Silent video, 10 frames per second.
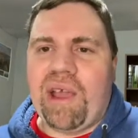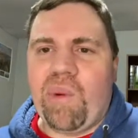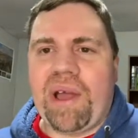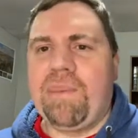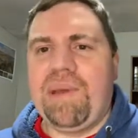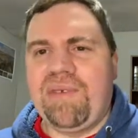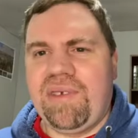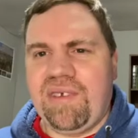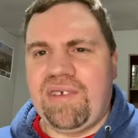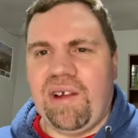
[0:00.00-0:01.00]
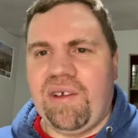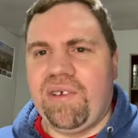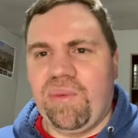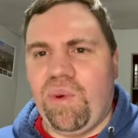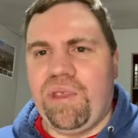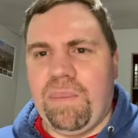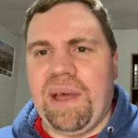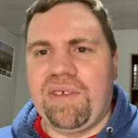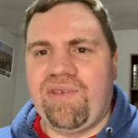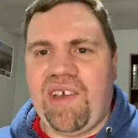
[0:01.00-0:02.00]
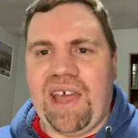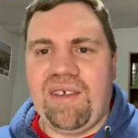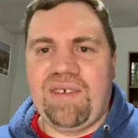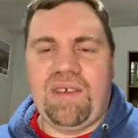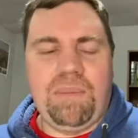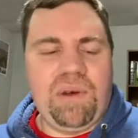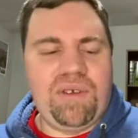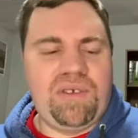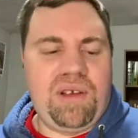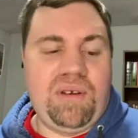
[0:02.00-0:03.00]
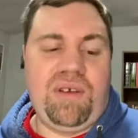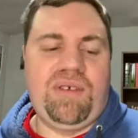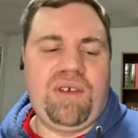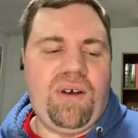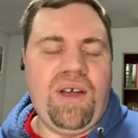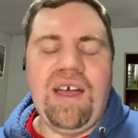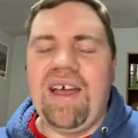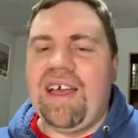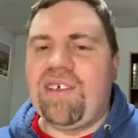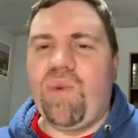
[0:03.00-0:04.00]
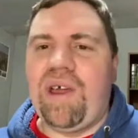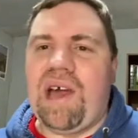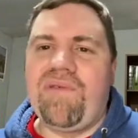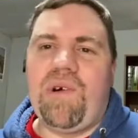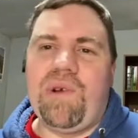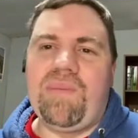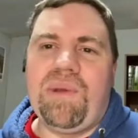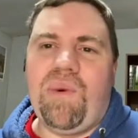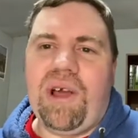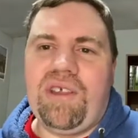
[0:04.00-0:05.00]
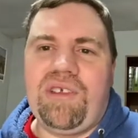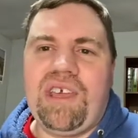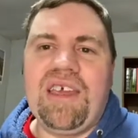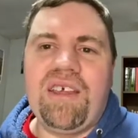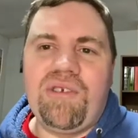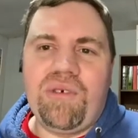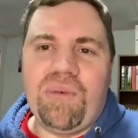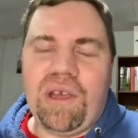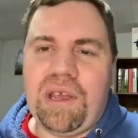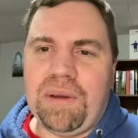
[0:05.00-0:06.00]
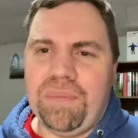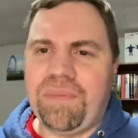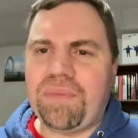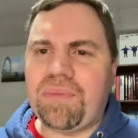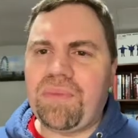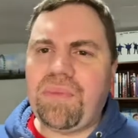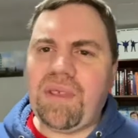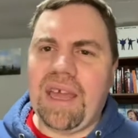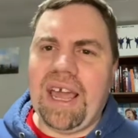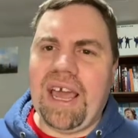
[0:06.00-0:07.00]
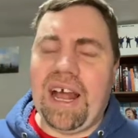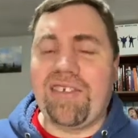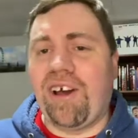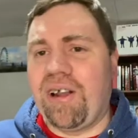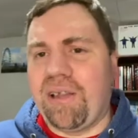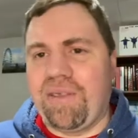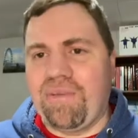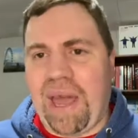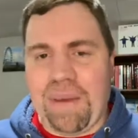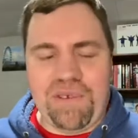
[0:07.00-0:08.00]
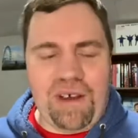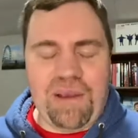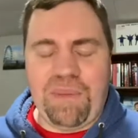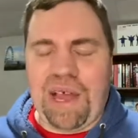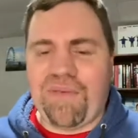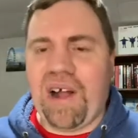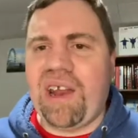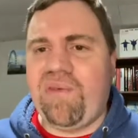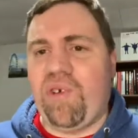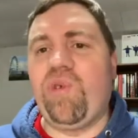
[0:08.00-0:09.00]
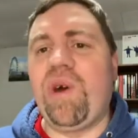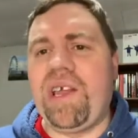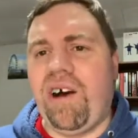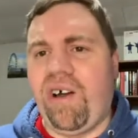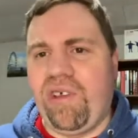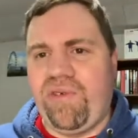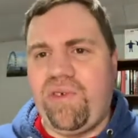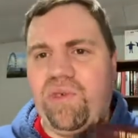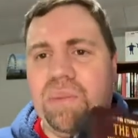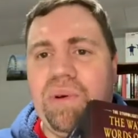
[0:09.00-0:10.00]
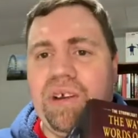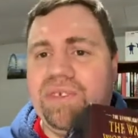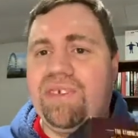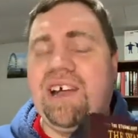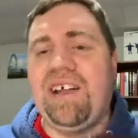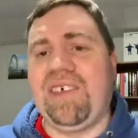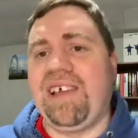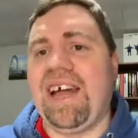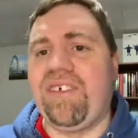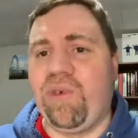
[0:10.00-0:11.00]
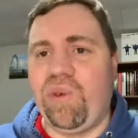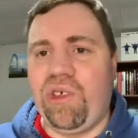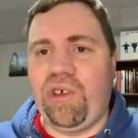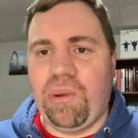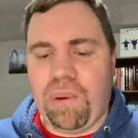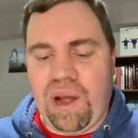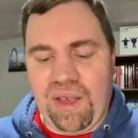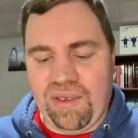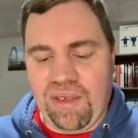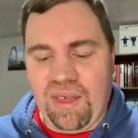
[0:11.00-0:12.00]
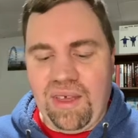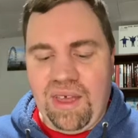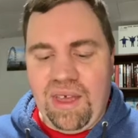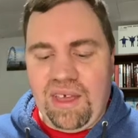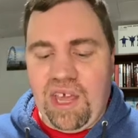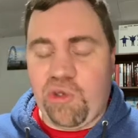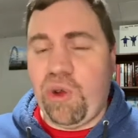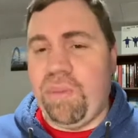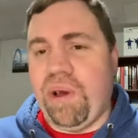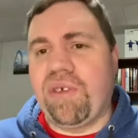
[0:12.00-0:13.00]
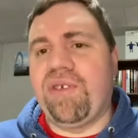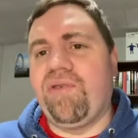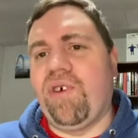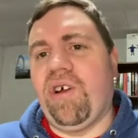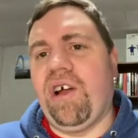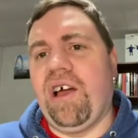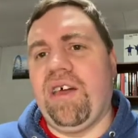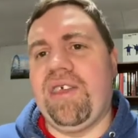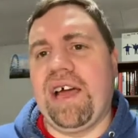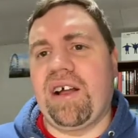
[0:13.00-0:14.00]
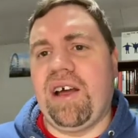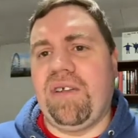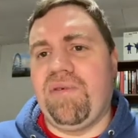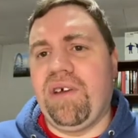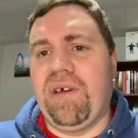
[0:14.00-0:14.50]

recommends this series as one of the best fantasy book series. So it's one I've always been wanting to get into reading. And I saw it on Amazon Black Friday for $20 for 3 books. I was like, that's a really good price. Get 3 books for that kind of